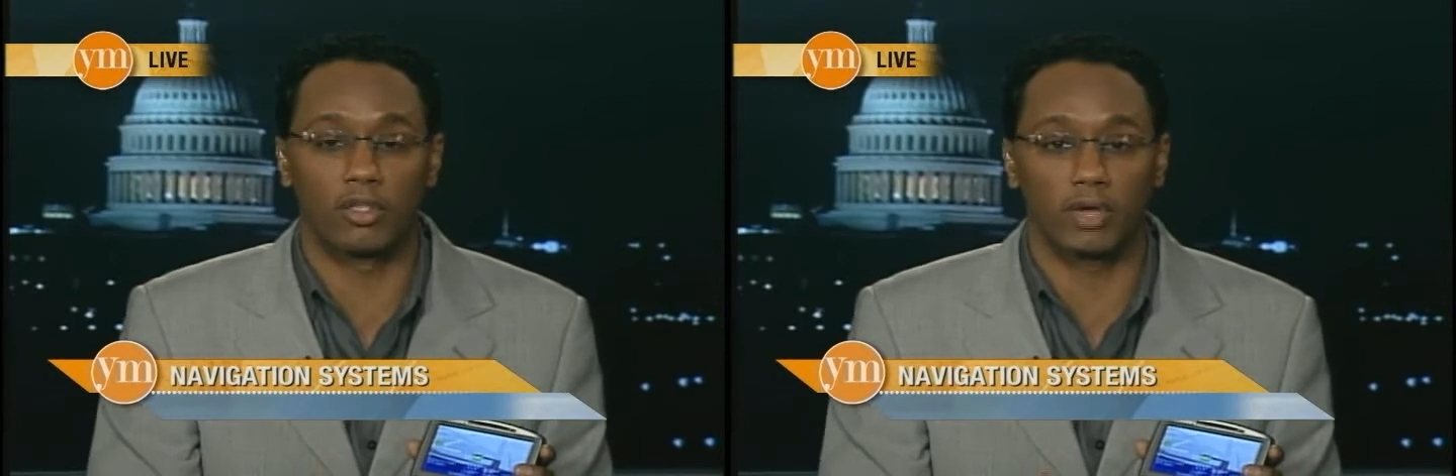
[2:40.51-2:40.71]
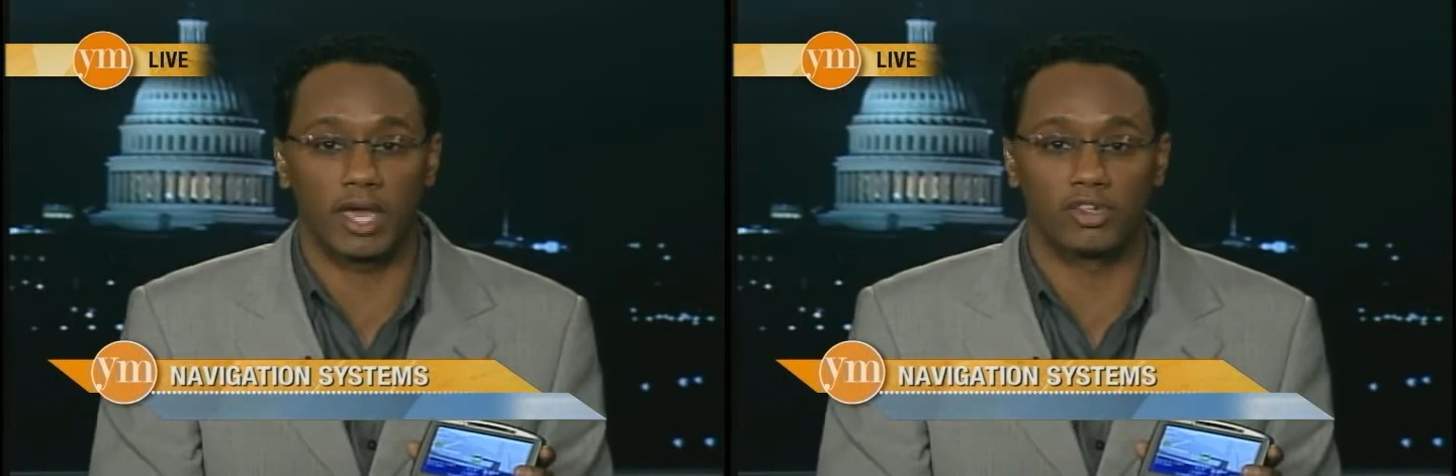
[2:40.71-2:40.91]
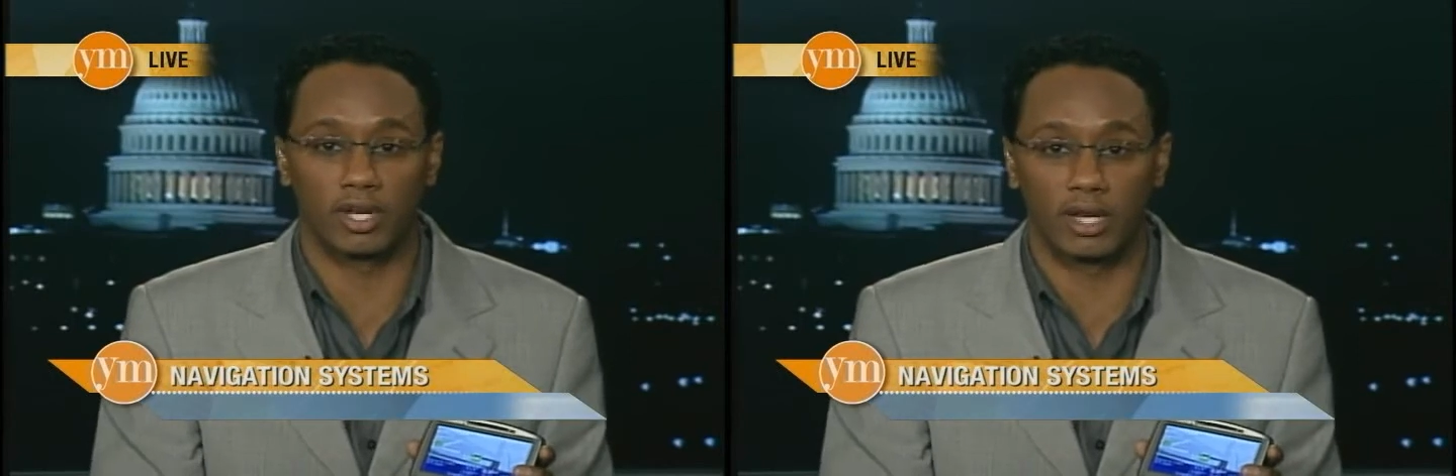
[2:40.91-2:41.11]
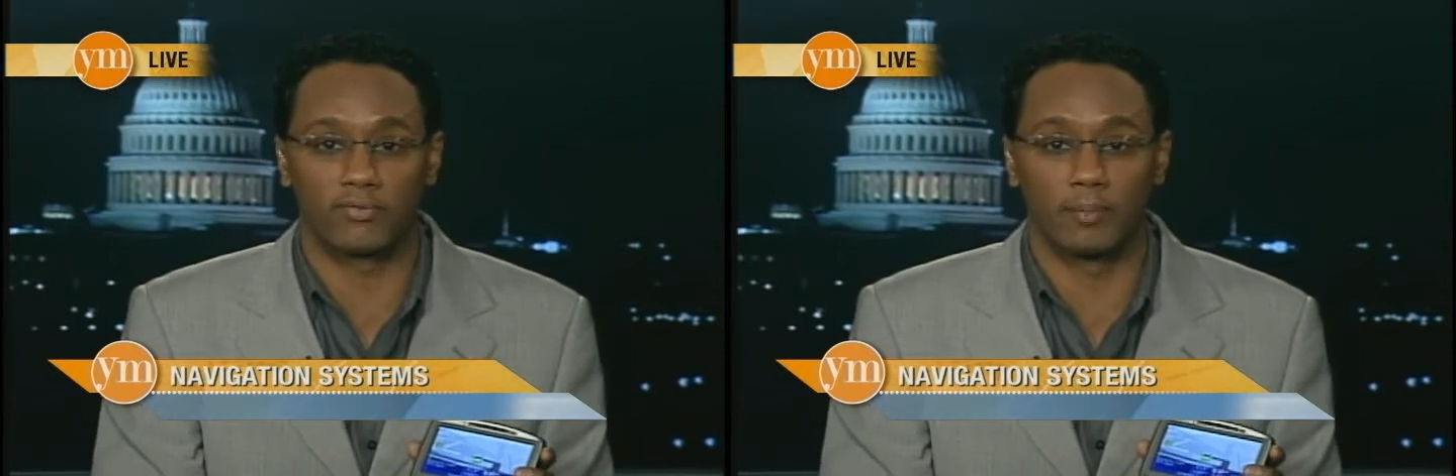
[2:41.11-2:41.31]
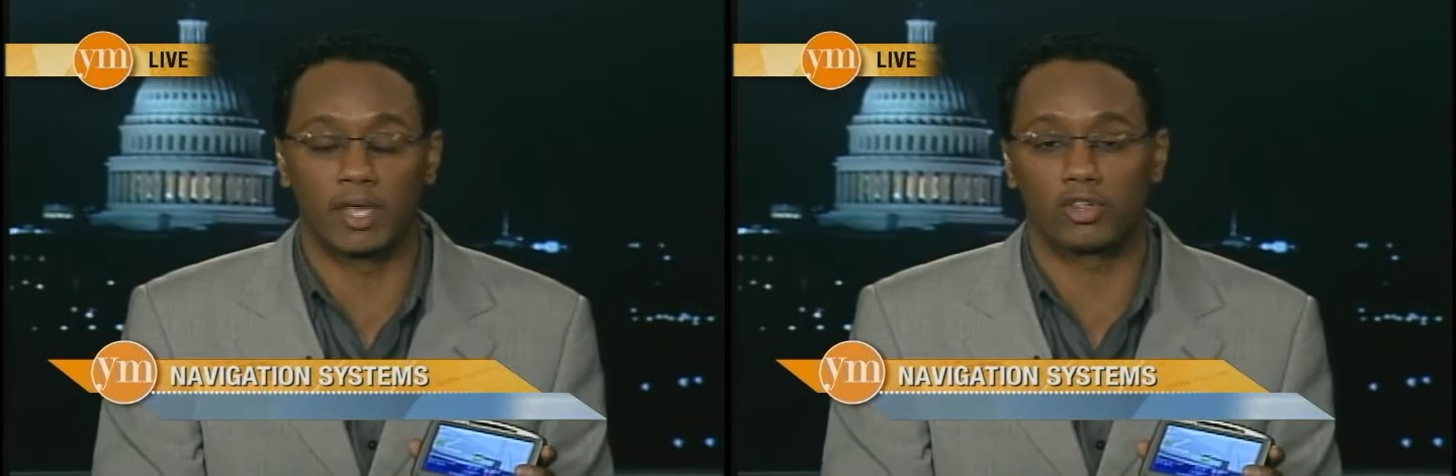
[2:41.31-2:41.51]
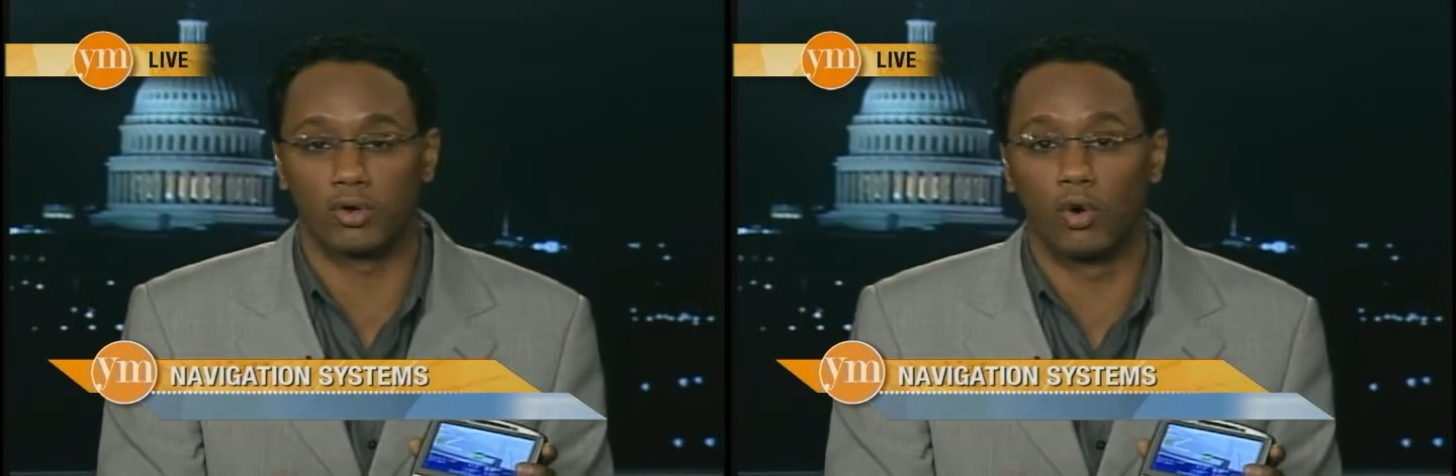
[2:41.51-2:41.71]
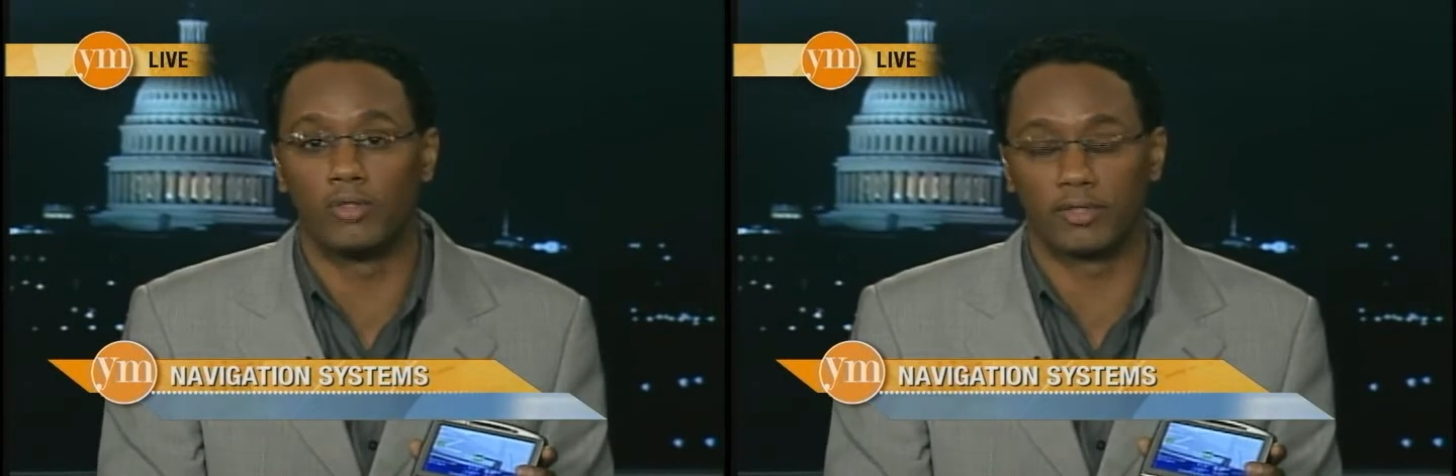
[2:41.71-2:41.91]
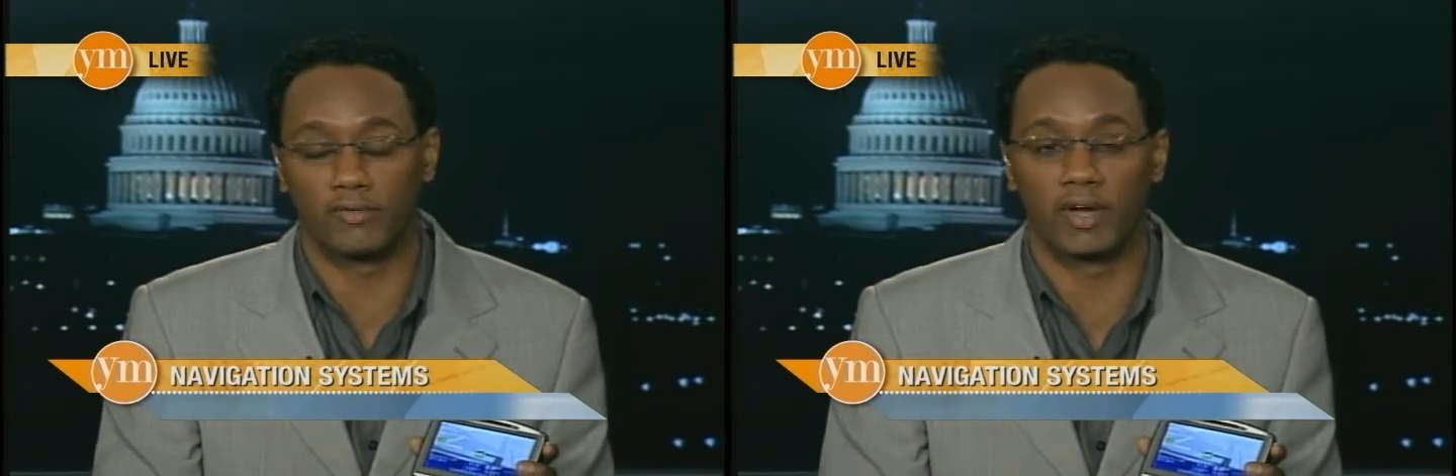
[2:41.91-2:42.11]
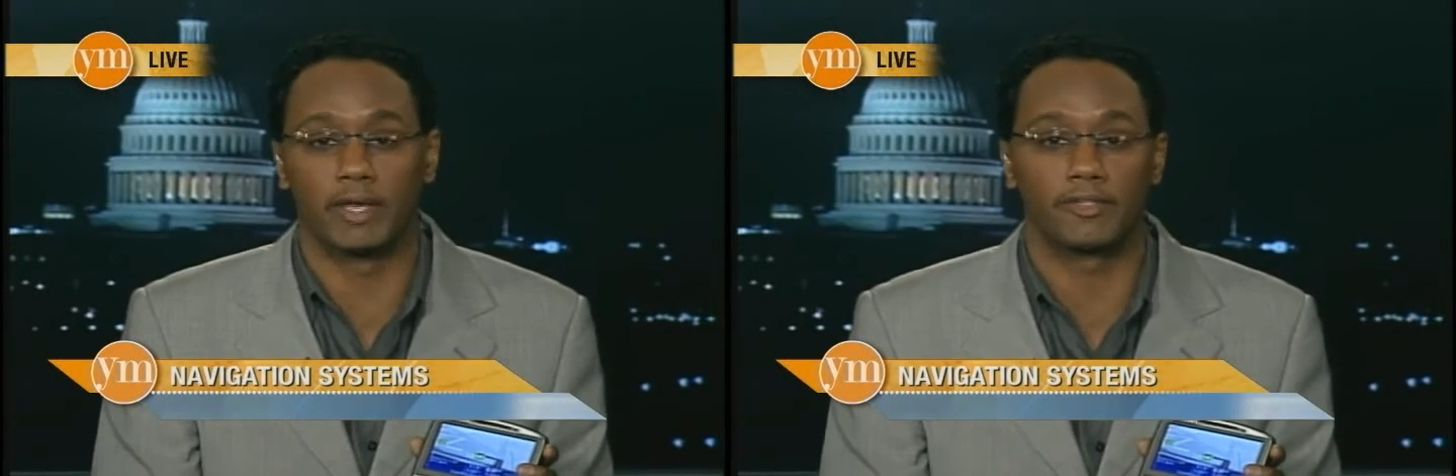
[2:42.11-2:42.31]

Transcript: location information on the device.